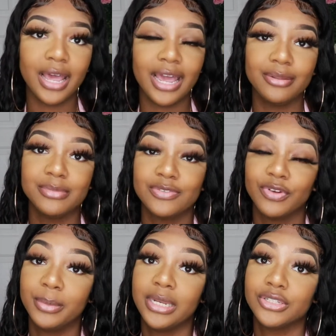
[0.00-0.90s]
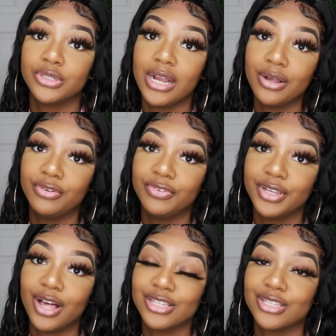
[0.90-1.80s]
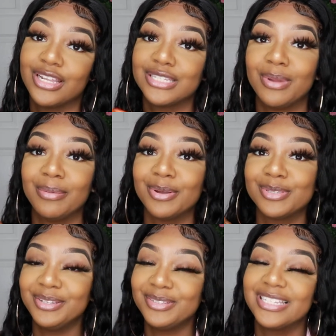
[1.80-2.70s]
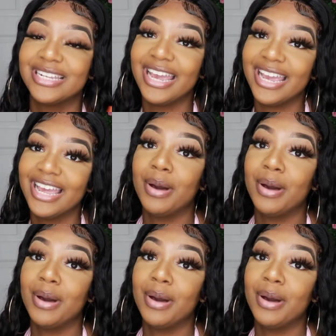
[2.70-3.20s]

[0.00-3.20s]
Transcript: of items for me to try on for y'all, so that's what I'm gonna do today.